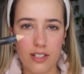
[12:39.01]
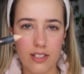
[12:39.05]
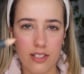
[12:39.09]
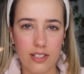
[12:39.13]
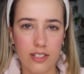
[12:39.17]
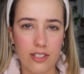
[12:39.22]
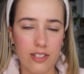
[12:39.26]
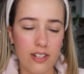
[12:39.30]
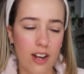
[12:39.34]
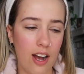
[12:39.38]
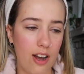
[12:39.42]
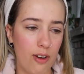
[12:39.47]

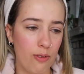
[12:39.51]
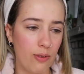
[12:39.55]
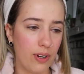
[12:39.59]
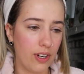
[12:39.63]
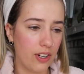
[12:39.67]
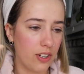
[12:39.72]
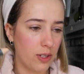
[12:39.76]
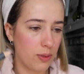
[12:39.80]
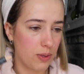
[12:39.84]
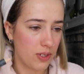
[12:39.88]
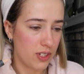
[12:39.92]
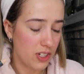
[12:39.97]
This is not what
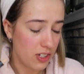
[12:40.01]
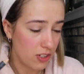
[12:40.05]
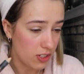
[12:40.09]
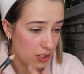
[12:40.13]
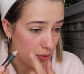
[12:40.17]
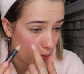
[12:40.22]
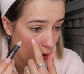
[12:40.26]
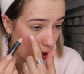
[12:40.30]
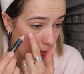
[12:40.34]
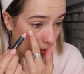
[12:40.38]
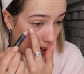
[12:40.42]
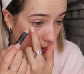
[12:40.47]
you're supposed to use
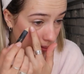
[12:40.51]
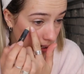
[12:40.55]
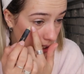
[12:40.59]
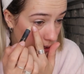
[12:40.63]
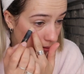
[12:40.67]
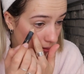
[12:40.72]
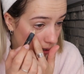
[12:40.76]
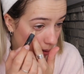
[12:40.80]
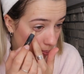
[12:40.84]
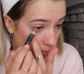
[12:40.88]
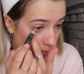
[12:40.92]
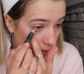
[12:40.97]
it for, but I'm
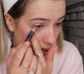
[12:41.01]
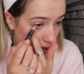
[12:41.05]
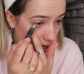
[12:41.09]
going to rim